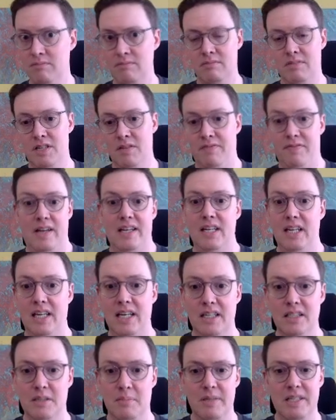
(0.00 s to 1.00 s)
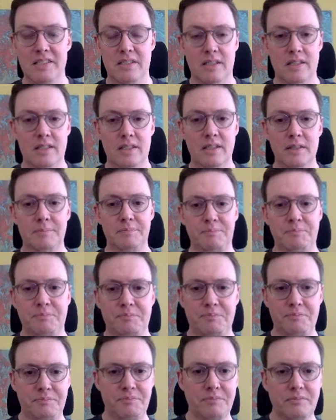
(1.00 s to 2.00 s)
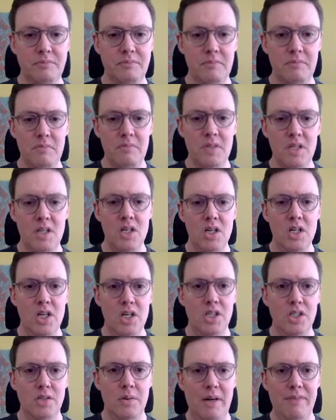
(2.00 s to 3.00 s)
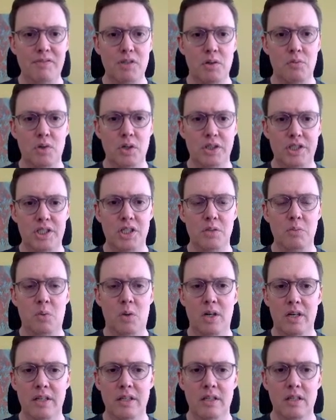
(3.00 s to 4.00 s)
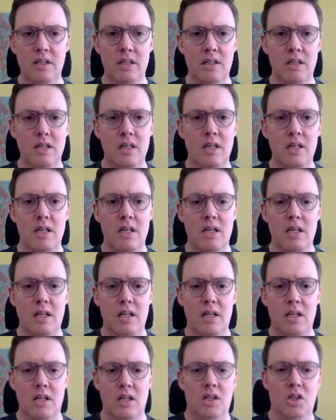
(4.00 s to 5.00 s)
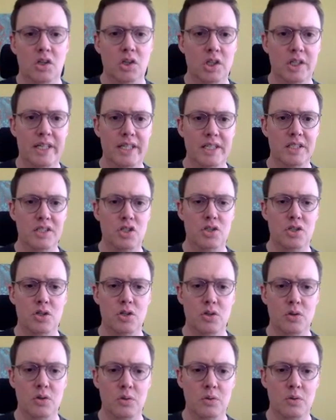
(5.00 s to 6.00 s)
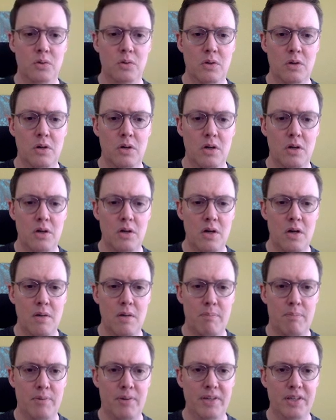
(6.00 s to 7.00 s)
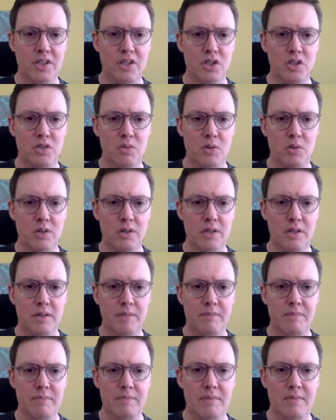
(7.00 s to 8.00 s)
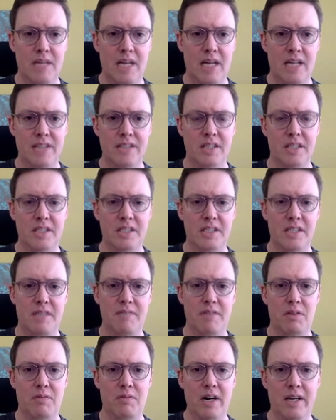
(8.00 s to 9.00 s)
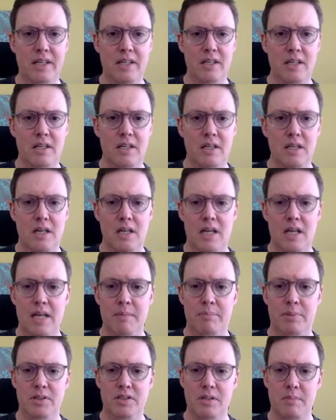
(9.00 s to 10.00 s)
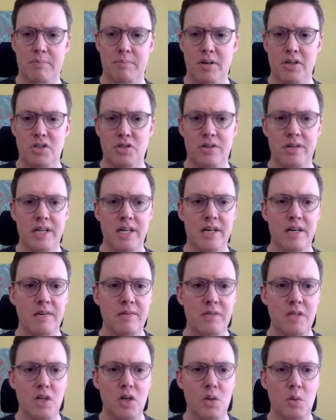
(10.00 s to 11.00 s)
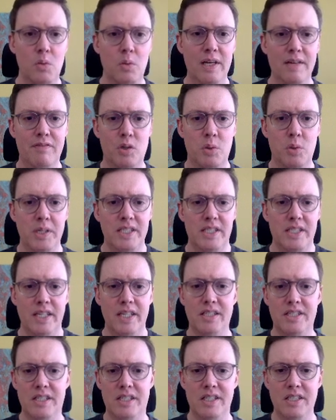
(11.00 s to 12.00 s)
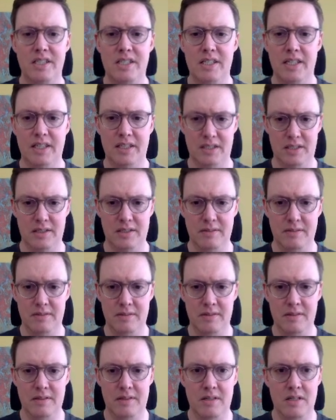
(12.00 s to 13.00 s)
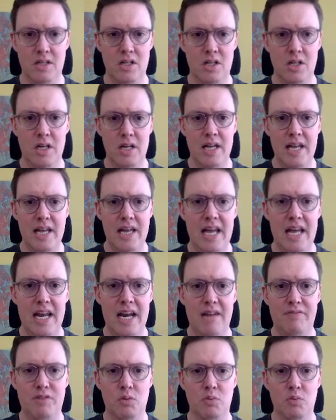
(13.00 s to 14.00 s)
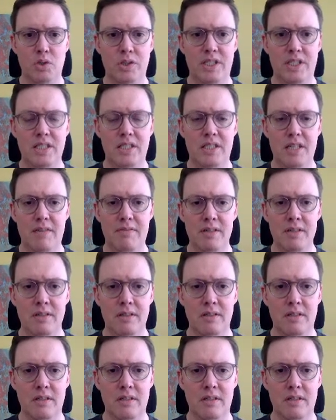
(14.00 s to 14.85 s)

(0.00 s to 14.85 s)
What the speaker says: defend against, basically. So after rook d1, looking to bring this rook onto the 7th rank and put some pressure here, we have queen takes c6. And after rook d7,